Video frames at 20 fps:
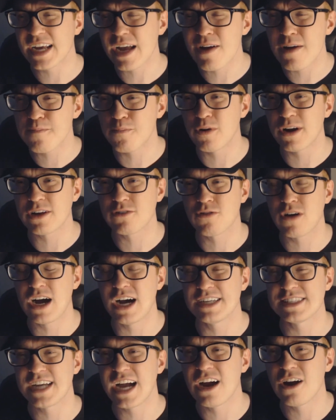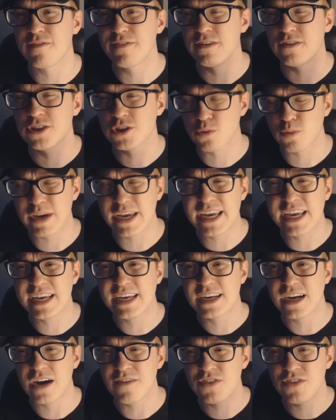I got a point across, I reviewed three